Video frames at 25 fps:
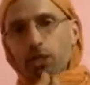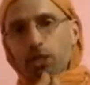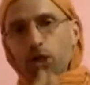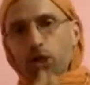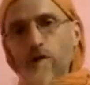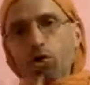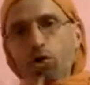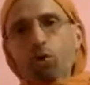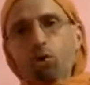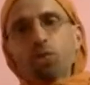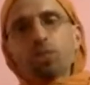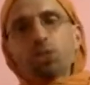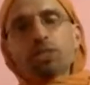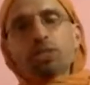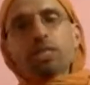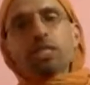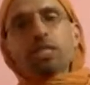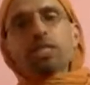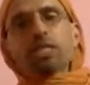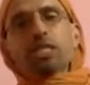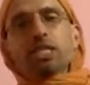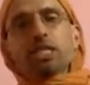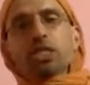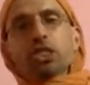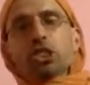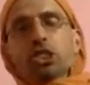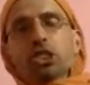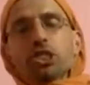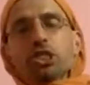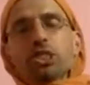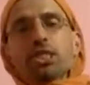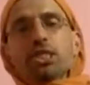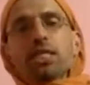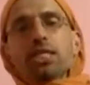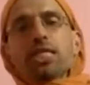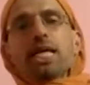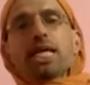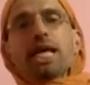cold sensations
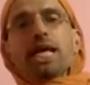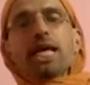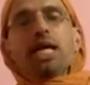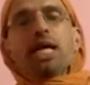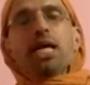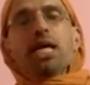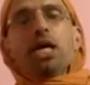in there,